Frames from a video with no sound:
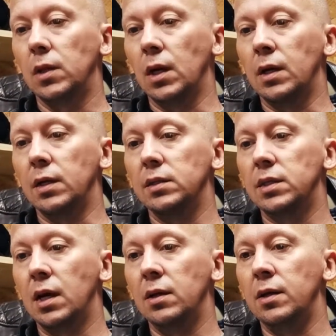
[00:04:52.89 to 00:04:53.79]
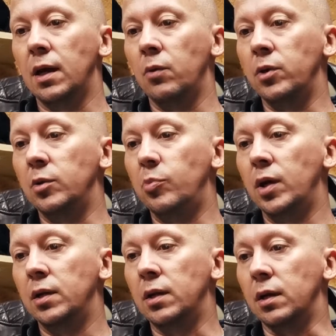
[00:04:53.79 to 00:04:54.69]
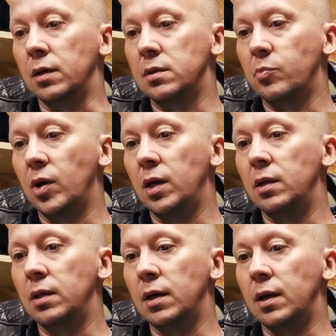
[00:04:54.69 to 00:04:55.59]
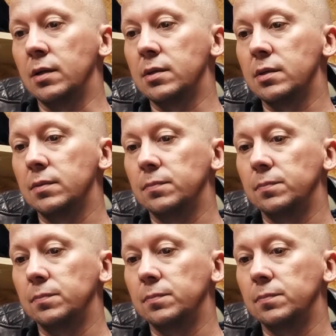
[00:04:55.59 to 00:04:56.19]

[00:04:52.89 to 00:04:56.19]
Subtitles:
and I can tell you now, when you're pinning it, it's a pain in the ass.